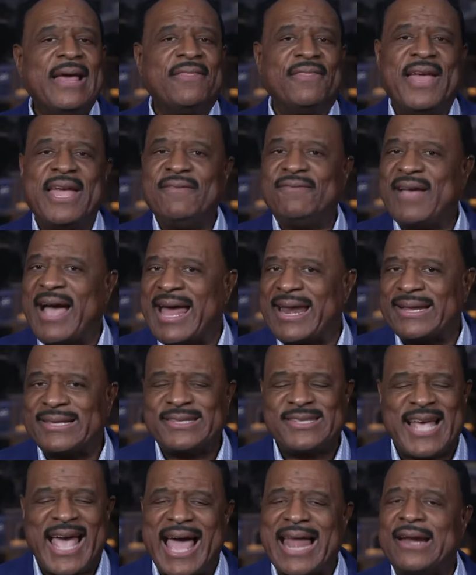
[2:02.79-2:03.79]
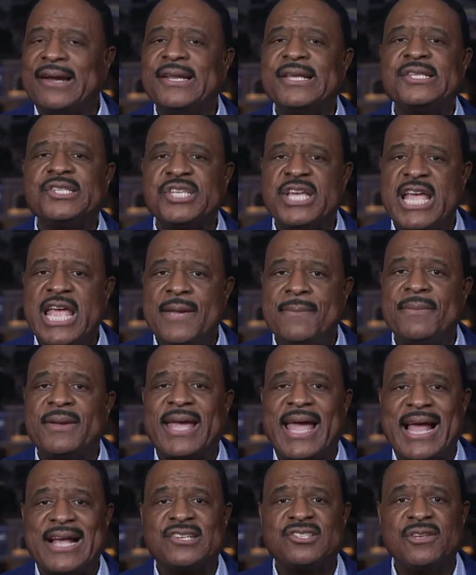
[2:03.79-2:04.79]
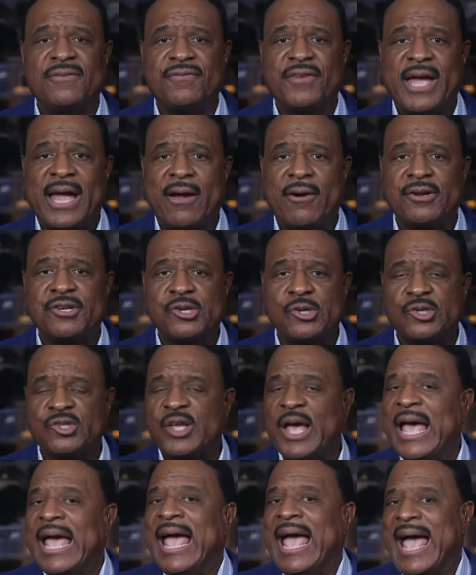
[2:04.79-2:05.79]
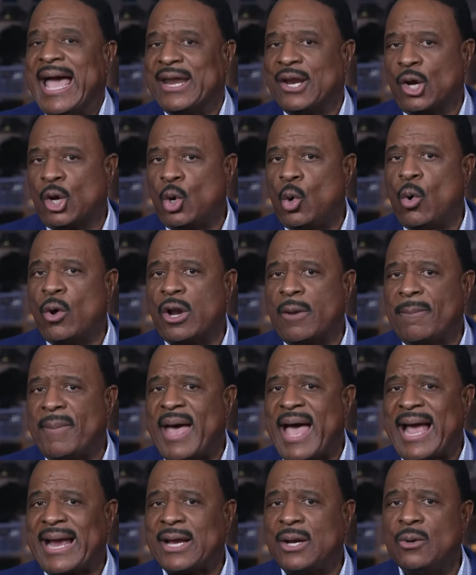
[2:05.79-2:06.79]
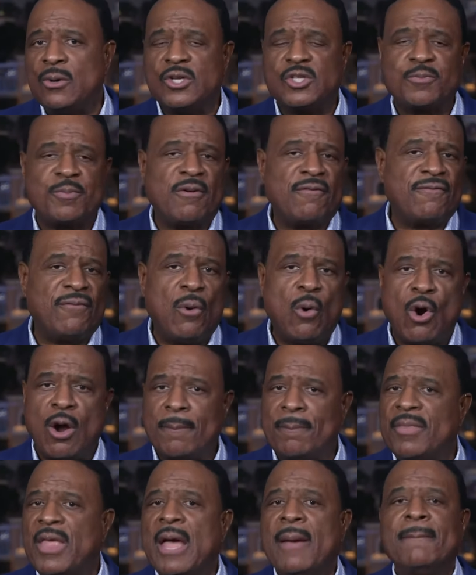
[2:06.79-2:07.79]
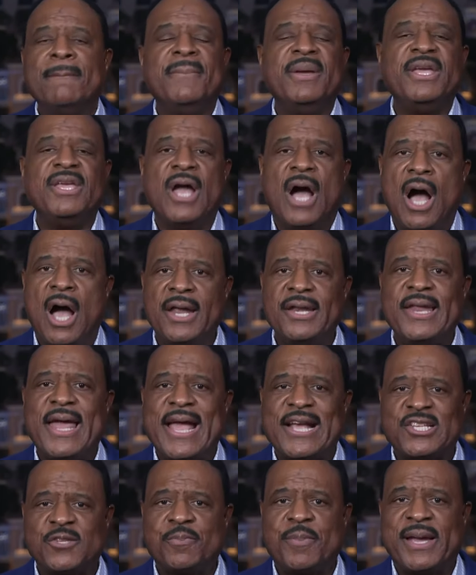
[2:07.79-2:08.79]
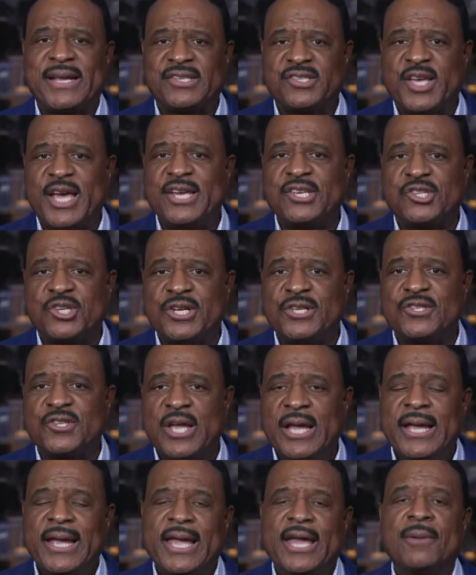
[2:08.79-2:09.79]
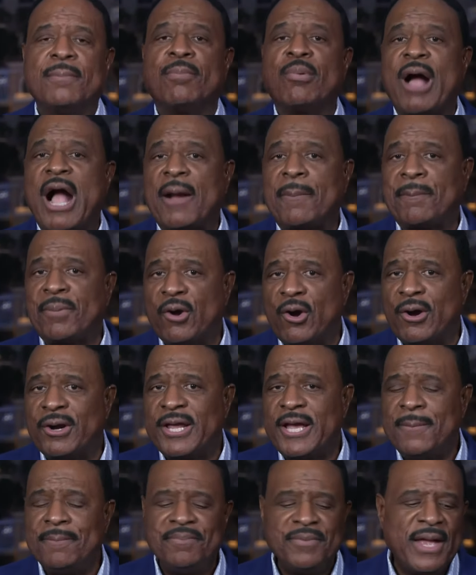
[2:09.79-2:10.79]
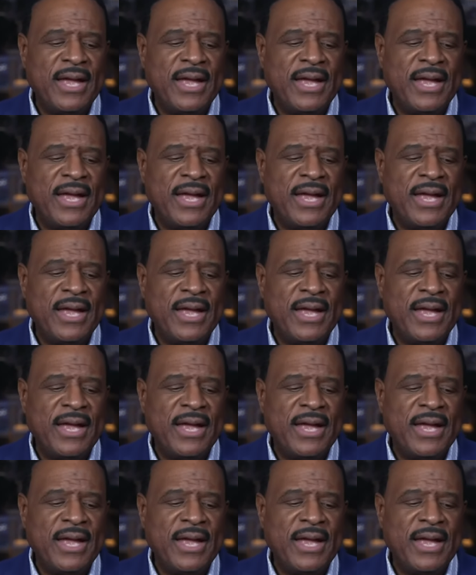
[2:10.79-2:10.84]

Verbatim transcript: They've got a talented team, cast of characters, and a quarterback who has performed beyond expectations in Brock Purdy.